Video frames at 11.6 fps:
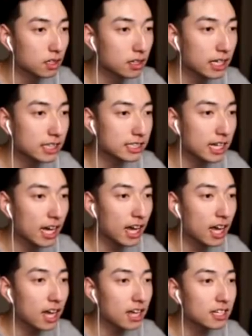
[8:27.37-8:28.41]
They
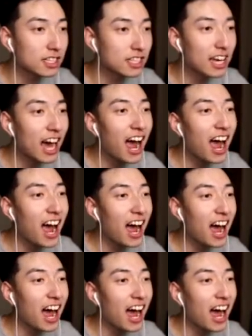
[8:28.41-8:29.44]
say,
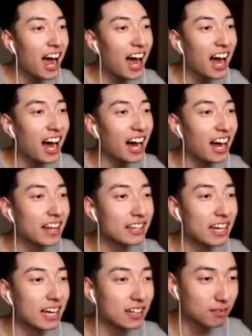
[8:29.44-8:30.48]
yeah! And
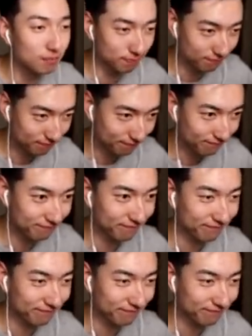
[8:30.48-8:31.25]
then...